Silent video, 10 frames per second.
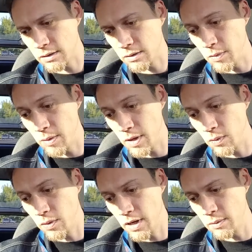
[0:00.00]
Maybe I
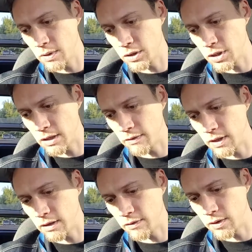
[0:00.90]
won't end with a shot of the
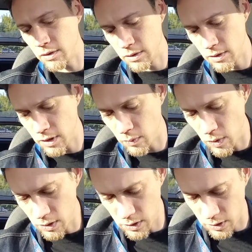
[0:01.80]
cover. It
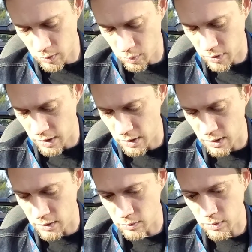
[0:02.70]
wants to, but it
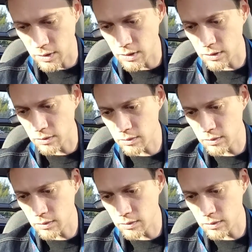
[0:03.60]
doesn't want to.